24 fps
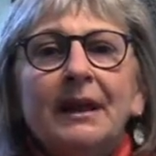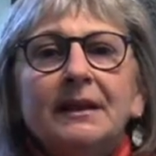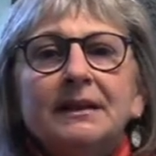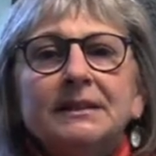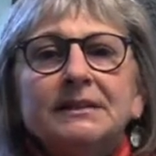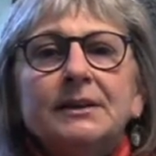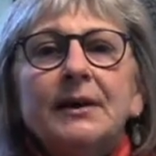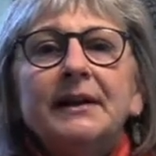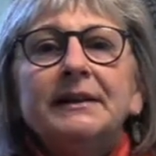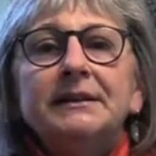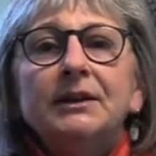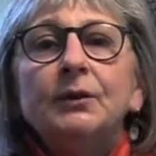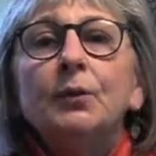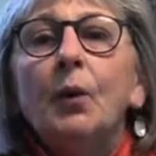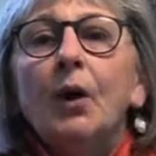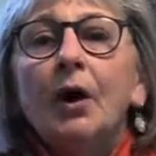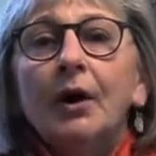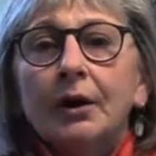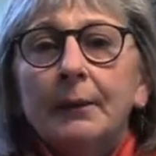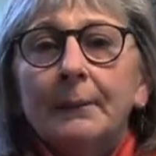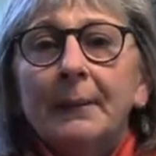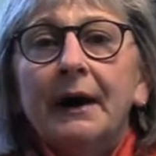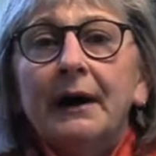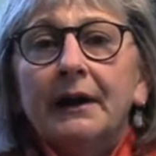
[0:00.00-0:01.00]
So I did
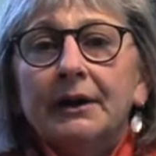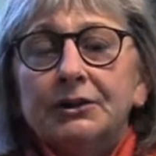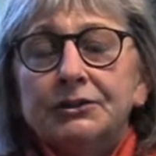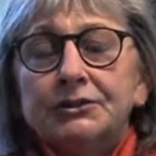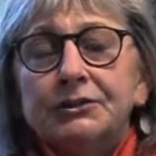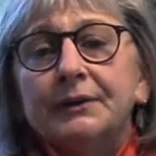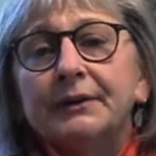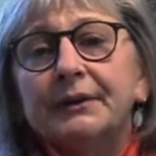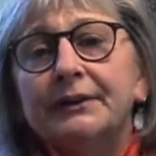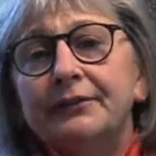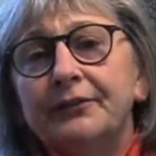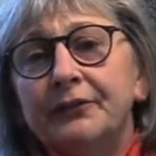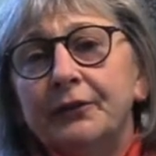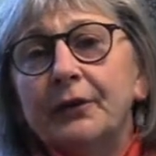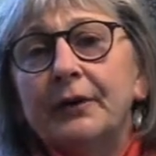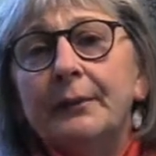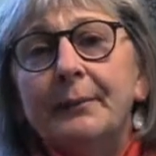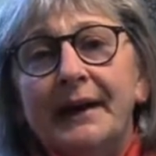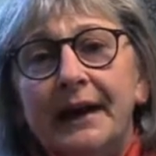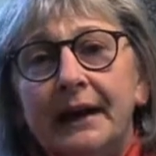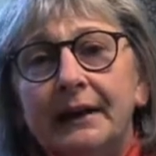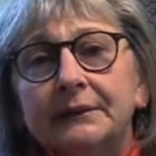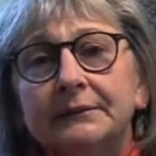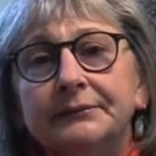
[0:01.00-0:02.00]
water monitoring for
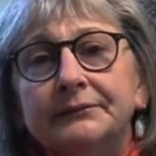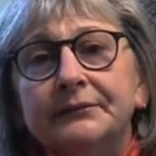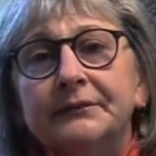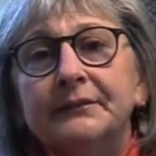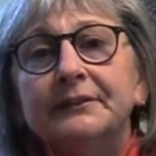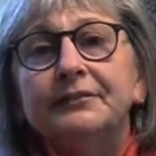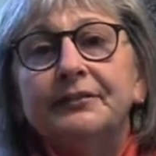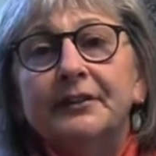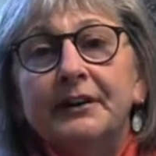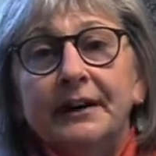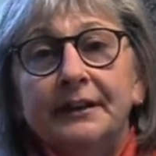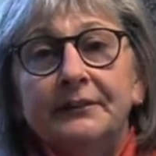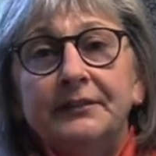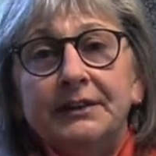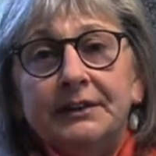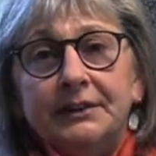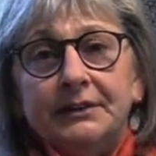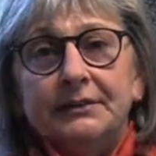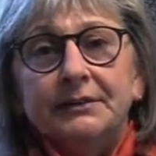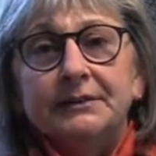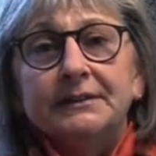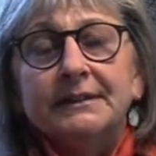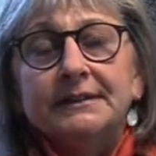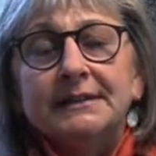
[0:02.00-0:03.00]
about 5
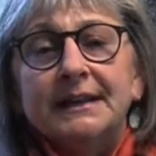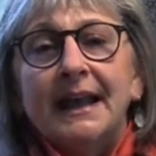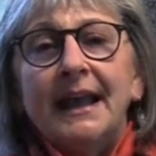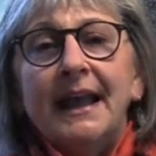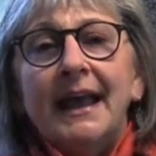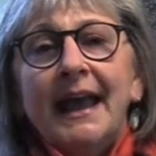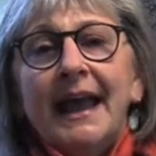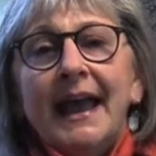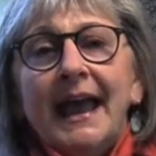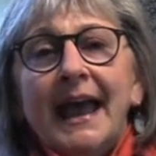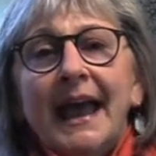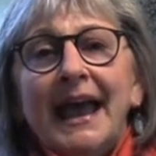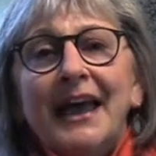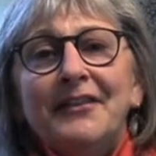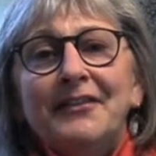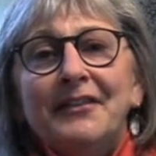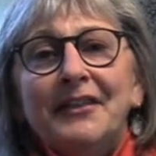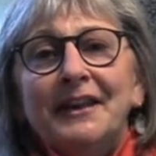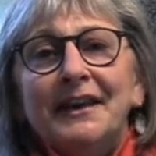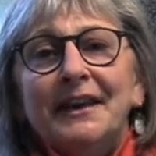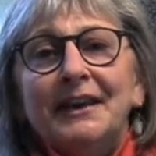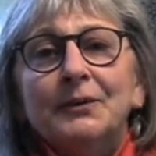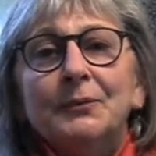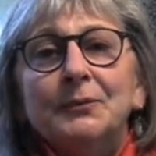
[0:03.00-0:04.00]
years, and
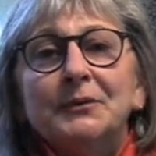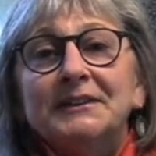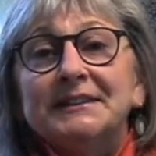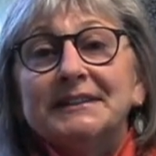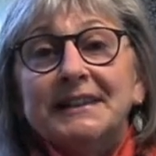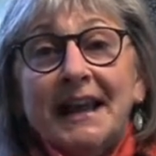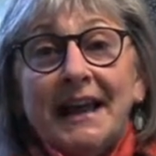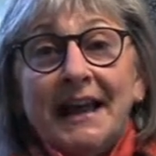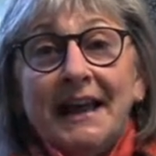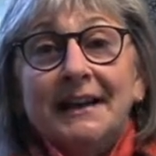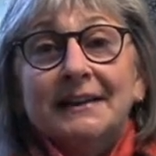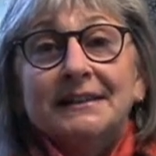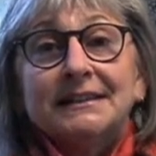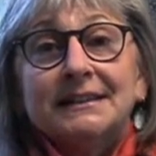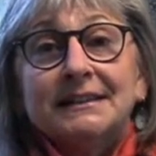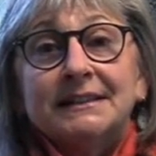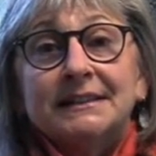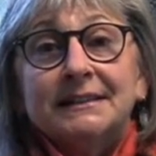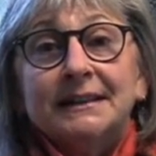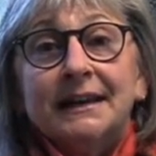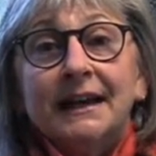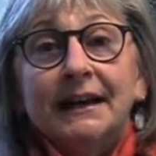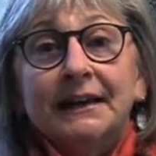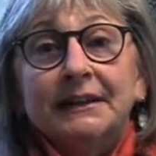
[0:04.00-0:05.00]
then was
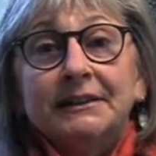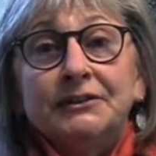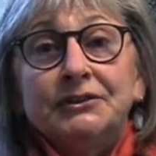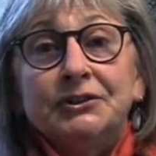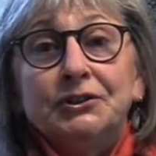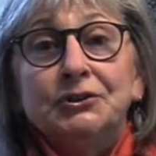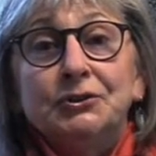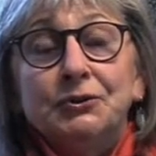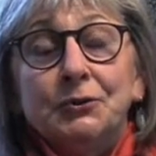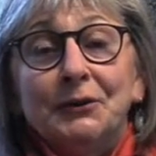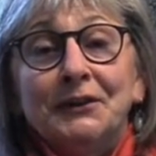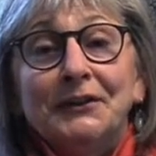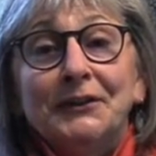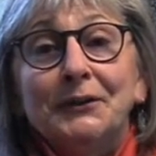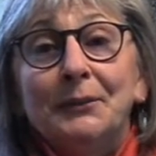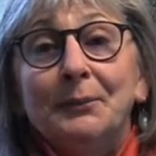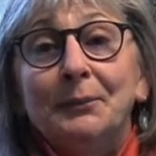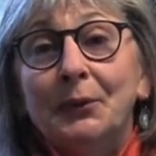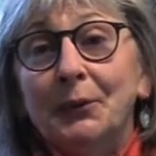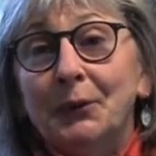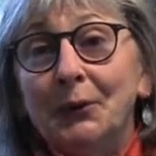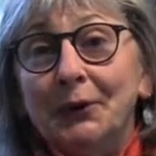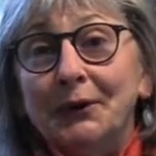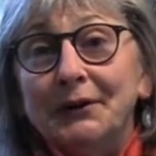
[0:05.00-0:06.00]
asked to join the
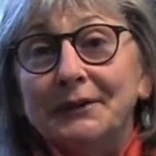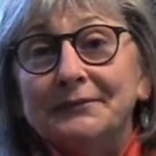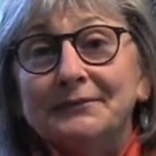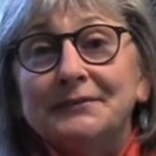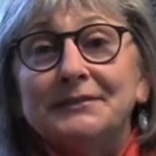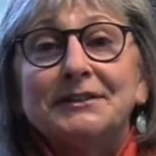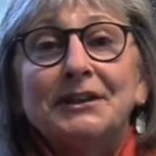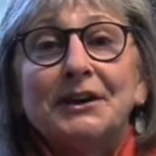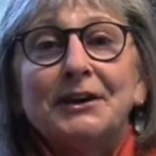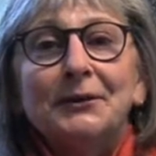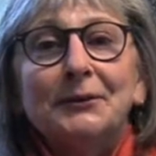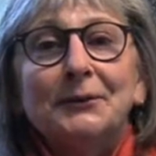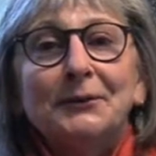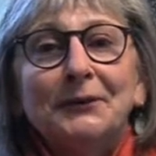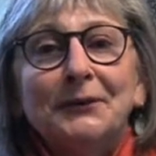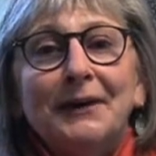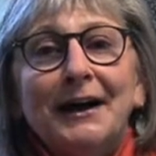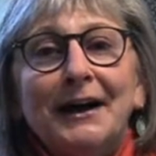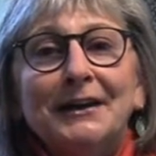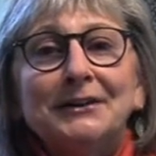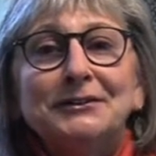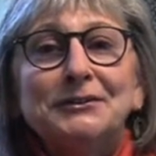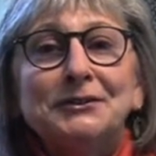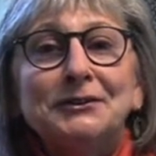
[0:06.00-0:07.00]
board. So
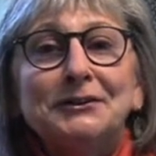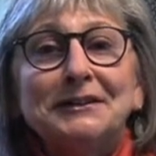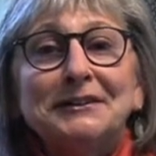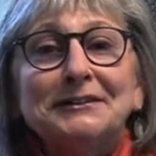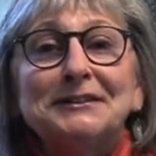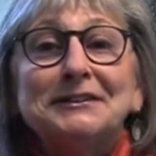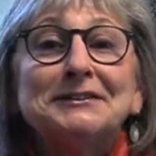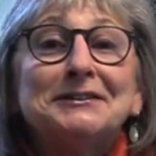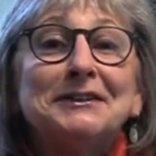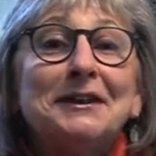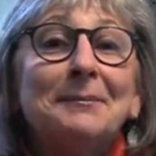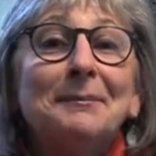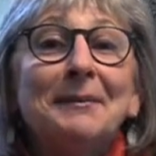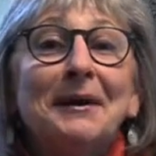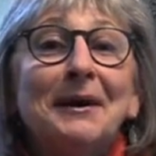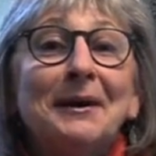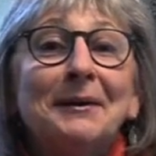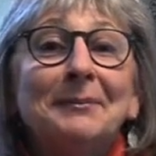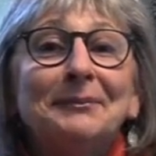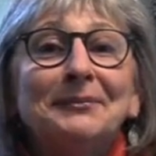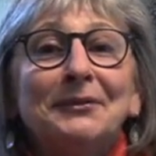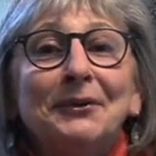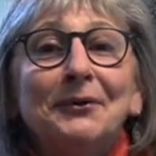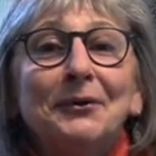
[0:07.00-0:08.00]
I took a step
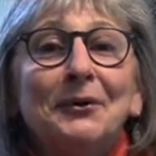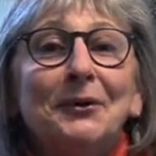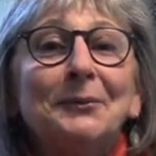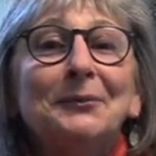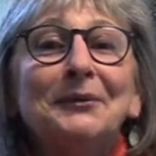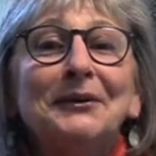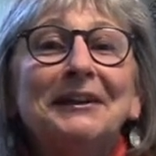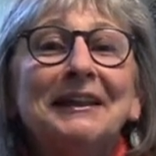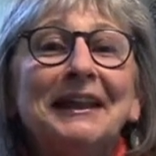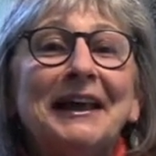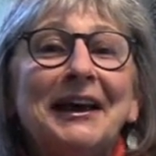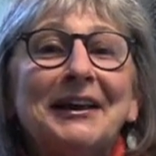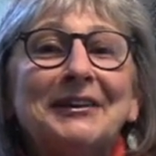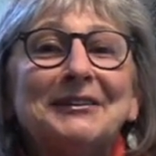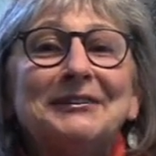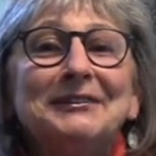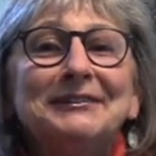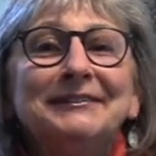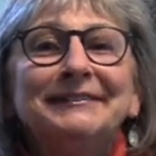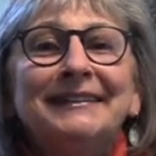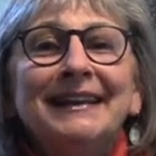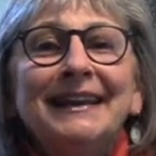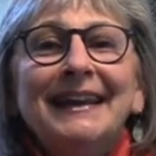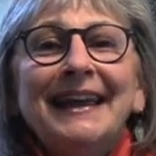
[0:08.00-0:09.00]
up the corporate
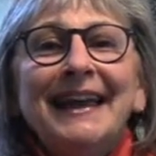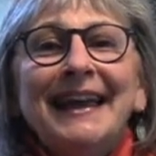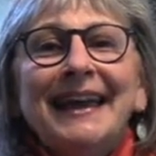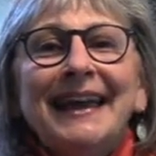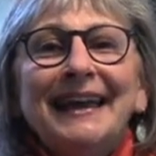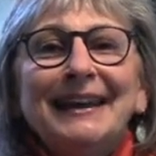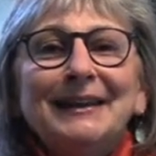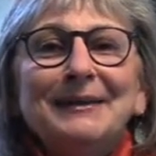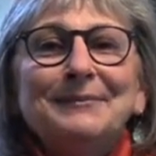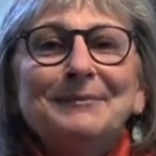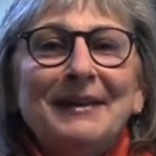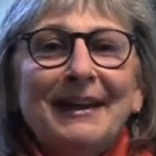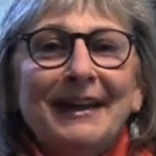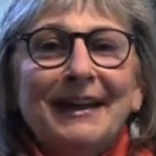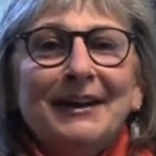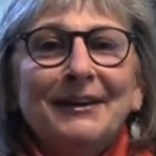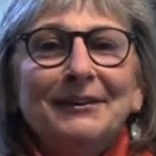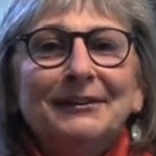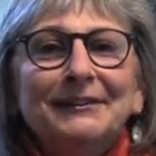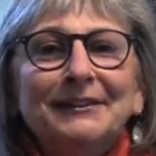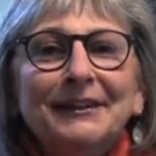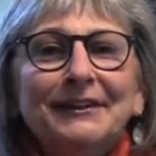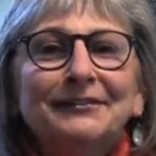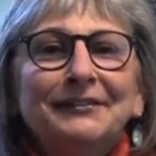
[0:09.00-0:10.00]
ladder and am
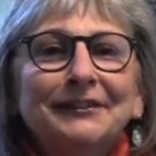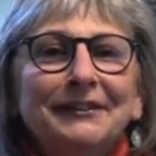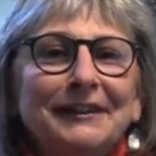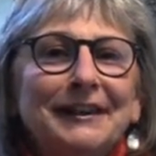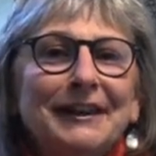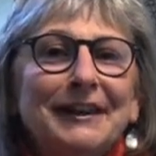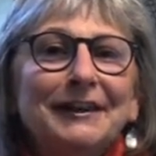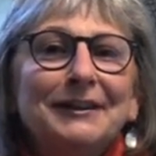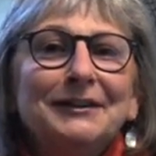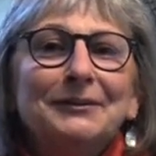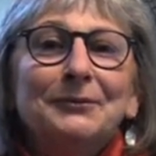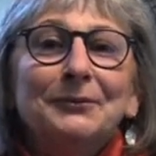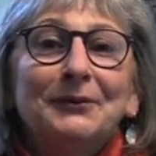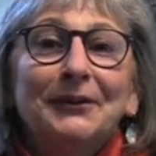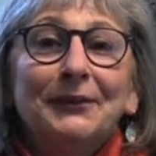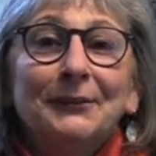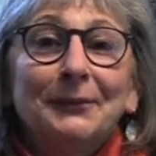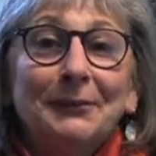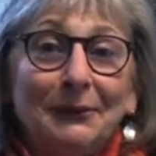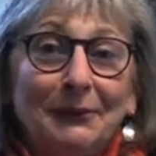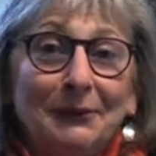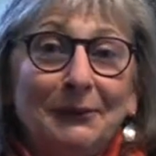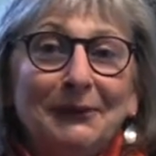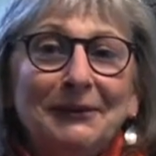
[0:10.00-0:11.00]
now affiliated with
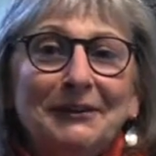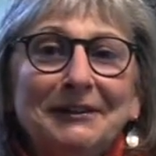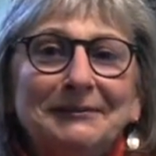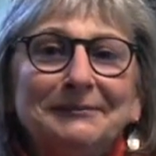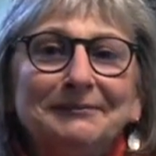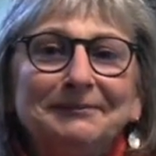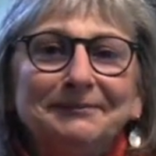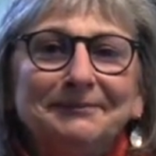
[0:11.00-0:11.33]
the board.